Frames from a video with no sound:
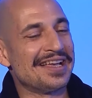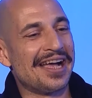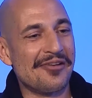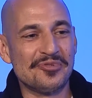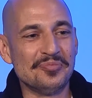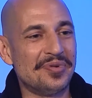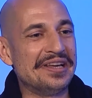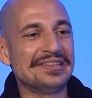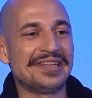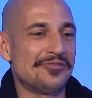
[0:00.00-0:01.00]
Yeah, I've been
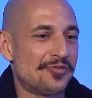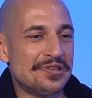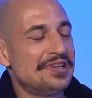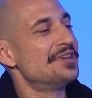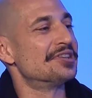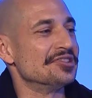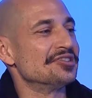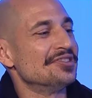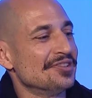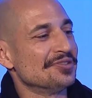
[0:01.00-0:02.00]
painting that for years.
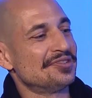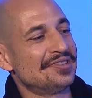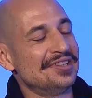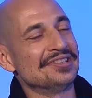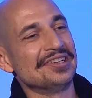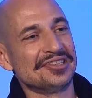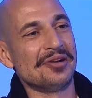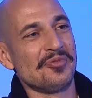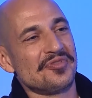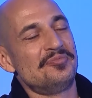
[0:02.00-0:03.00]
You know, so
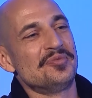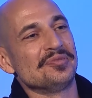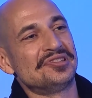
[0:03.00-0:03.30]
some of the people